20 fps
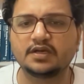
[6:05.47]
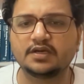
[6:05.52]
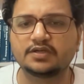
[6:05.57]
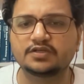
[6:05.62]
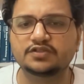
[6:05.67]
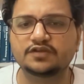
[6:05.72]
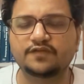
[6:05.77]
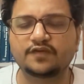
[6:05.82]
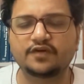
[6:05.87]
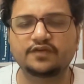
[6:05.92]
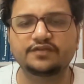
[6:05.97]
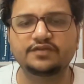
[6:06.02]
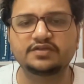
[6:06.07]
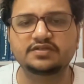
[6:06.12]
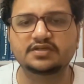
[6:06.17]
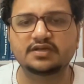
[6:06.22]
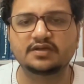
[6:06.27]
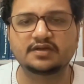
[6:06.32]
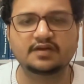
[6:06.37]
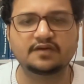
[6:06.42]
So for
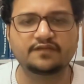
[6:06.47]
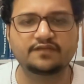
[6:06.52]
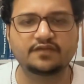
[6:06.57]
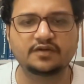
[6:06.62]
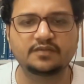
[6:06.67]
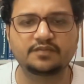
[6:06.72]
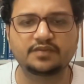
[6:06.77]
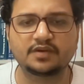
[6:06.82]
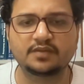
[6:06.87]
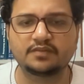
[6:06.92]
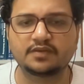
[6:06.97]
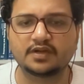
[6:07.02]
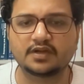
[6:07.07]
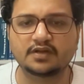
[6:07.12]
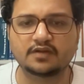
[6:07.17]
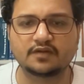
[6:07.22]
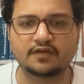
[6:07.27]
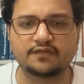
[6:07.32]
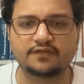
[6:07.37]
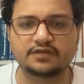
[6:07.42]
this I referred Prabnaya
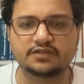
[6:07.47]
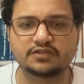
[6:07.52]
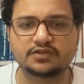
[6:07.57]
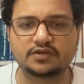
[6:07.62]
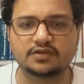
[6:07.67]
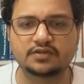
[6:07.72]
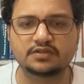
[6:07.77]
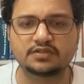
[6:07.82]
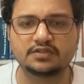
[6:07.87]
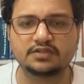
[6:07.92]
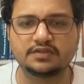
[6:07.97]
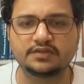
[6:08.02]
Coffee Shot.